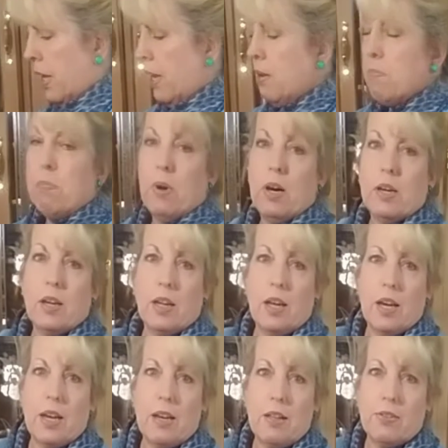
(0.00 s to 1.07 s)
Heat and Bond
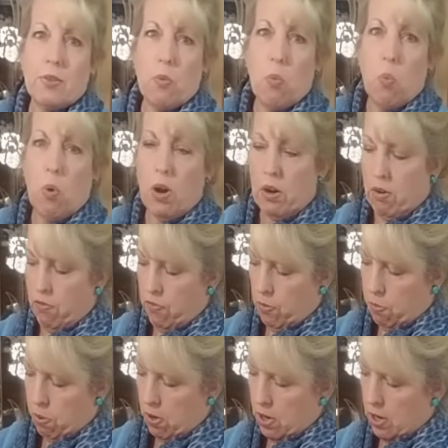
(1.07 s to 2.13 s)
Lite is a
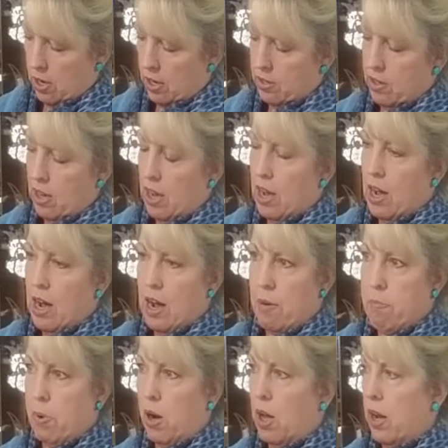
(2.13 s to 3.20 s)
wonderful product.
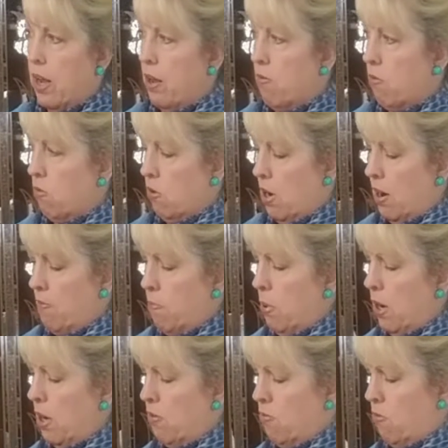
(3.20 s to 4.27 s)
I bought a, I
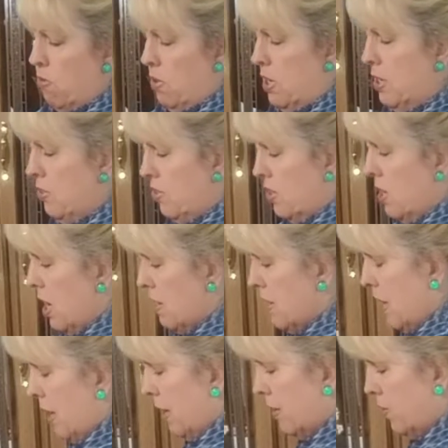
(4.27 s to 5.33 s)
bought, it's
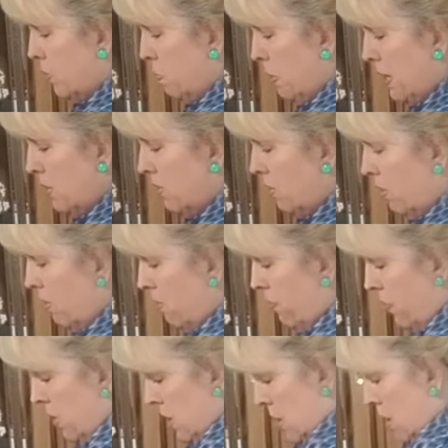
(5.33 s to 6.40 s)
not that expensive,
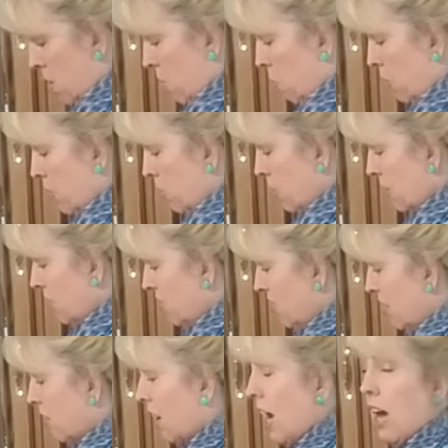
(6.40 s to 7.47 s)
when you
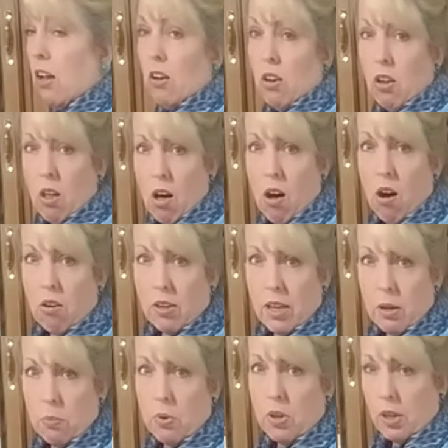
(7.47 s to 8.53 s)
consider how
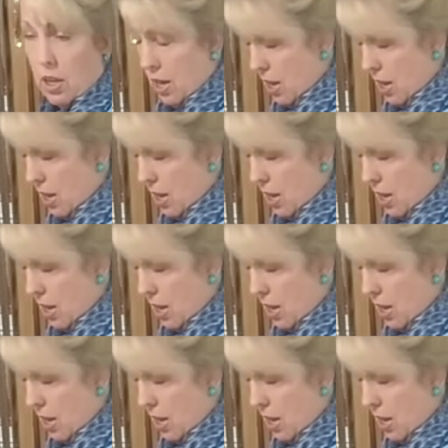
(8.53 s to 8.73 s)
long it will